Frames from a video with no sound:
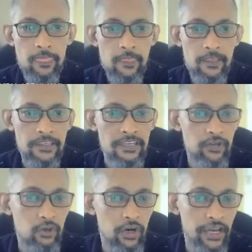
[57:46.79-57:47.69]
Okay, even
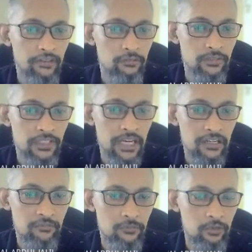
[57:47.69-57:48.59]
though I done a
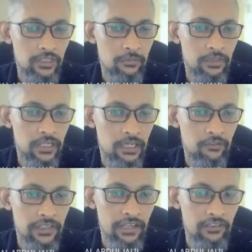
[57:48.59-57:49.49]
few number kind of
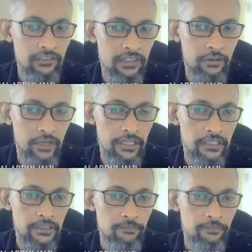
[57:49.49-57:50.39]
sketches there, okay?
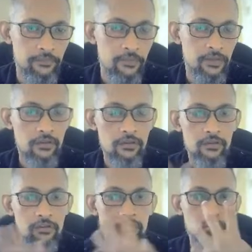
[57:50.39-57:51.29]

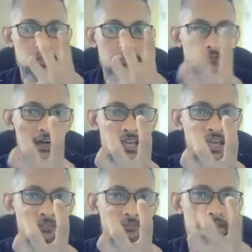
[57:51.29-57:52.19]
So if I
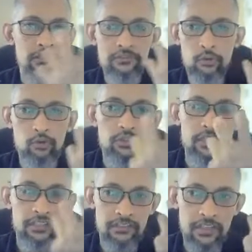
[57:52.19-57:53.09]
have a
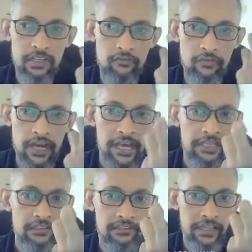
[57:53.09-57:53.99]
spontaneous kind of
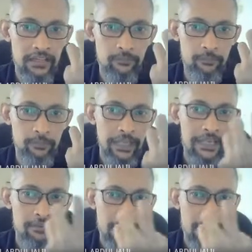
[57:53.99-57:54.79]
ideas that play in my